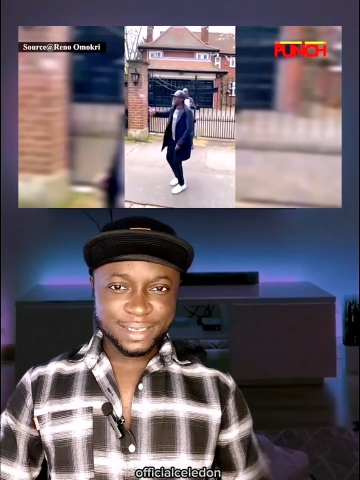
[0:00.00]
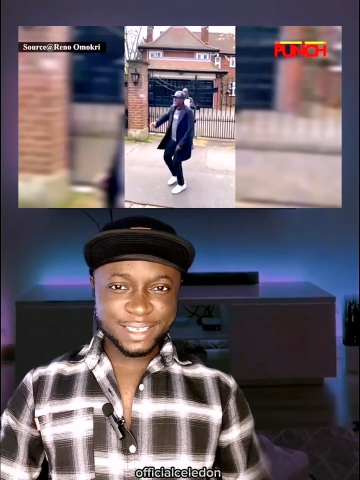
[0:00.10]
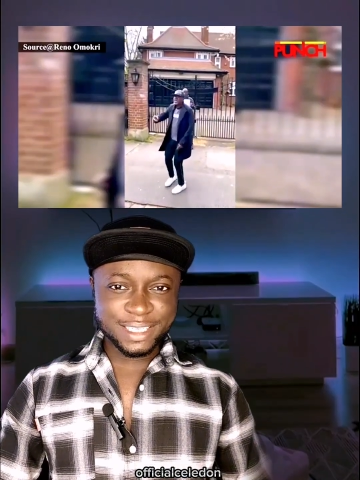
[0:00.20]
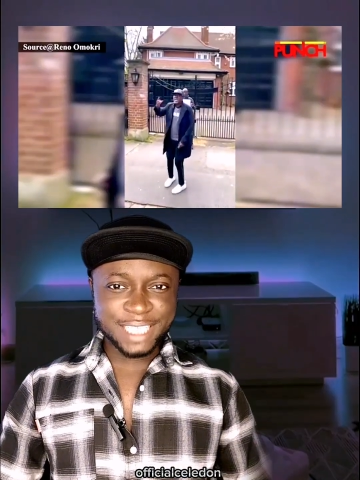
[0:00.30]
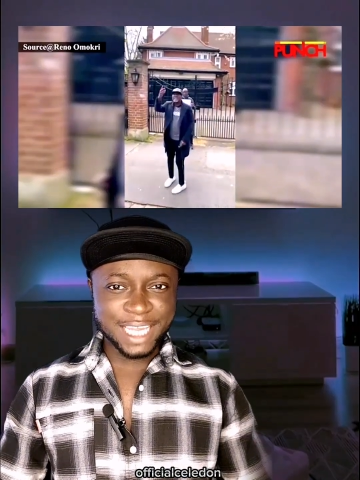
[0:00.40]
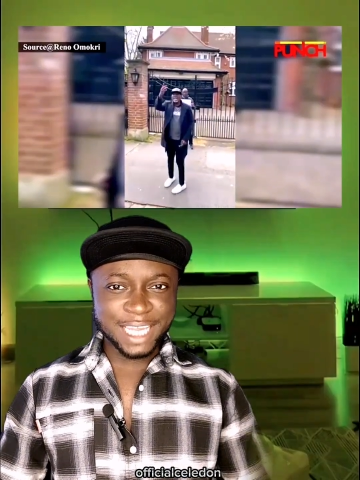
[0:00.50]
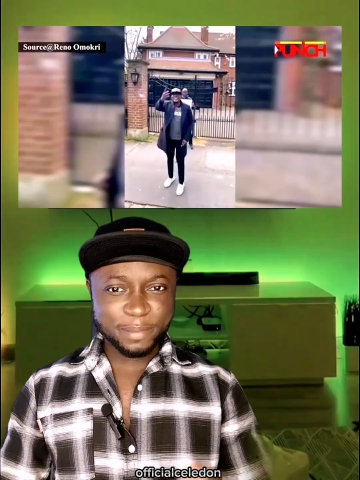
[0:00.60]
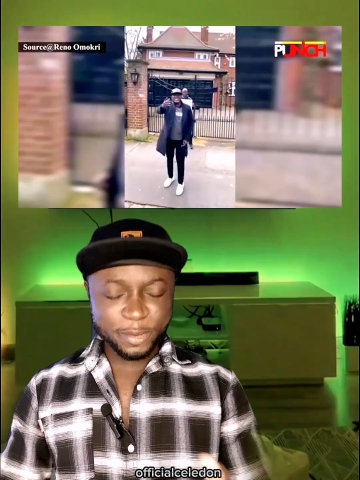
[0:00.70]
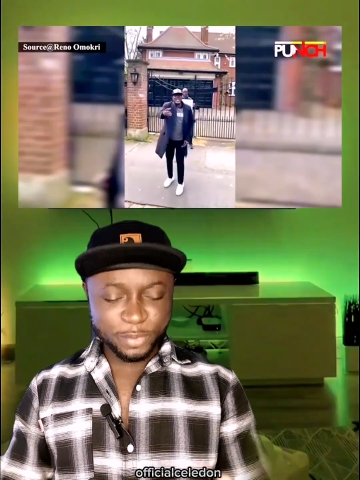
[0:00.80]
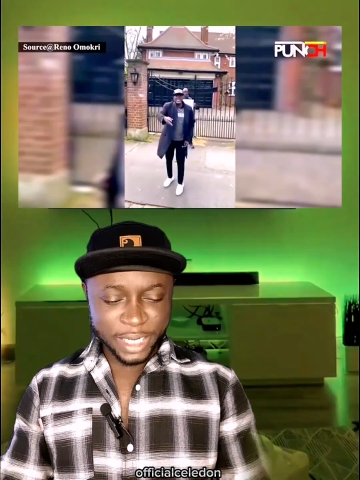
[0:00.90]
These are the
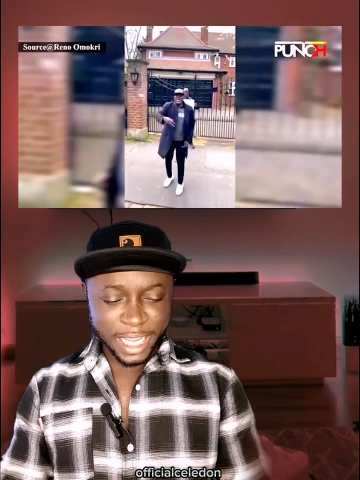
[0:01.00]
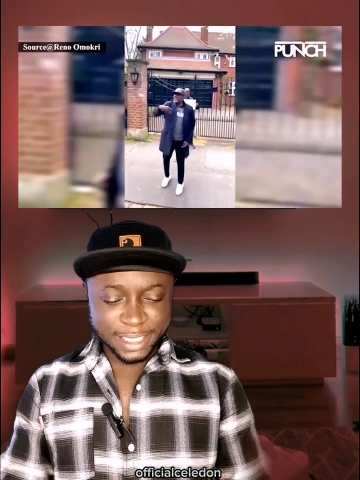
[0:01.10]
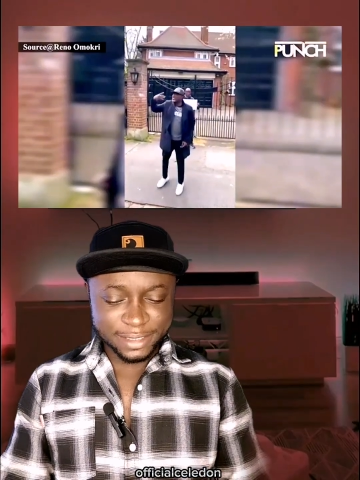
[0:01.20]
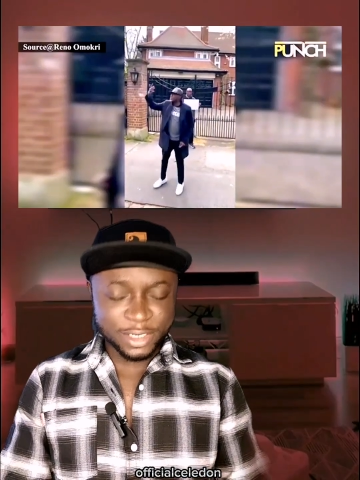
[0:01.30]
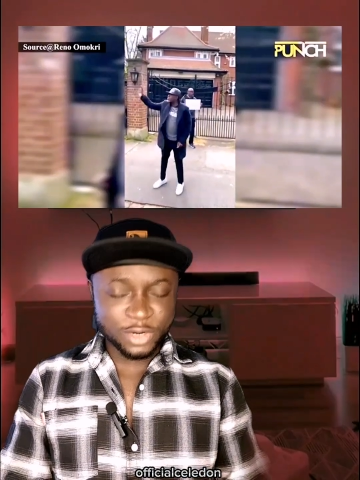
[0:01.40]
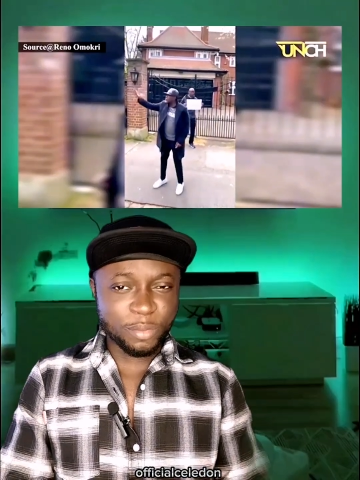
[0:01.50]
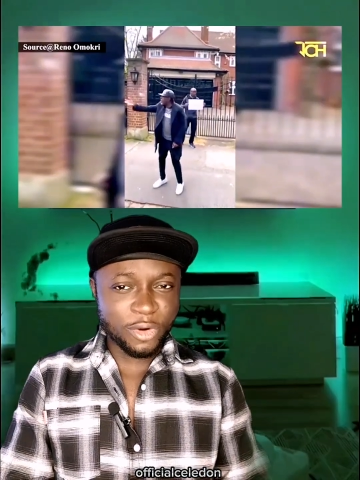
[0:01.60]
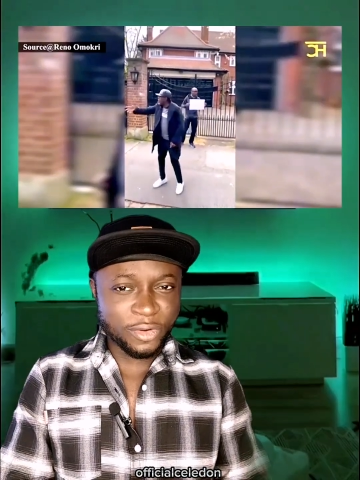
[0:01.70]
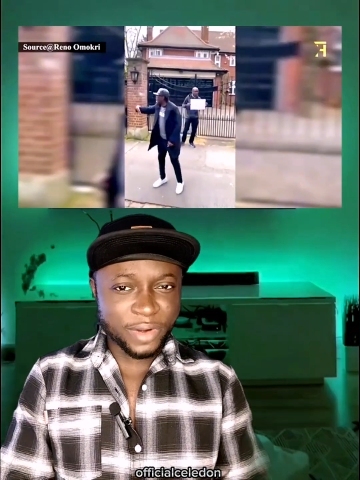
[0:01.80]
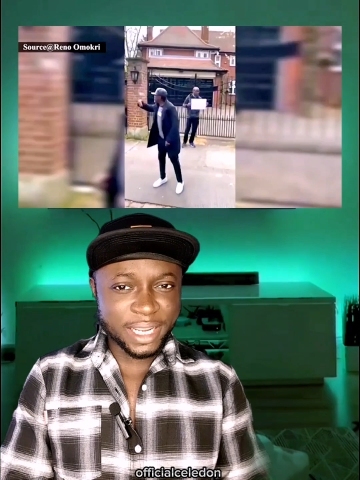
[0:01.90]
people that Reno
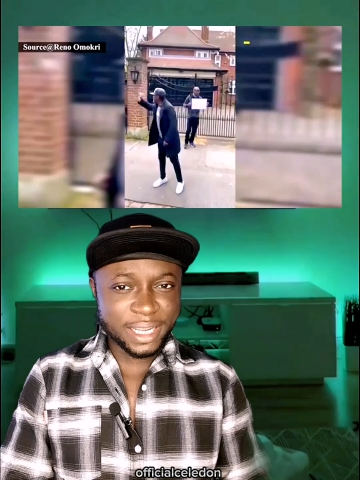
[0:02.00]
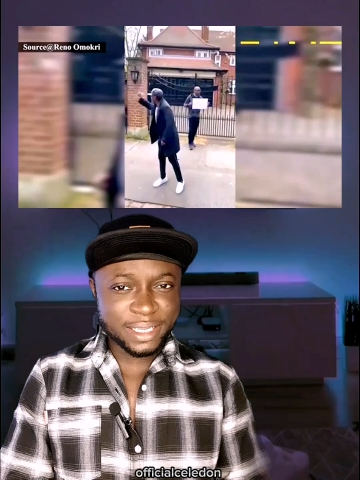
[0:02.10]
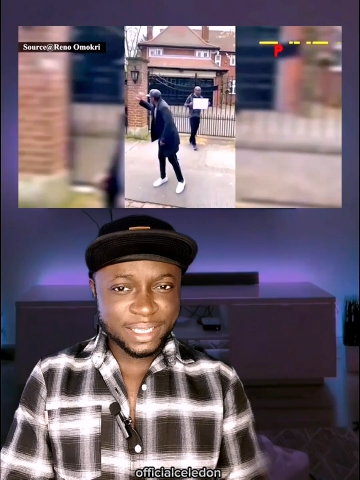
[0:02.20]
Omokri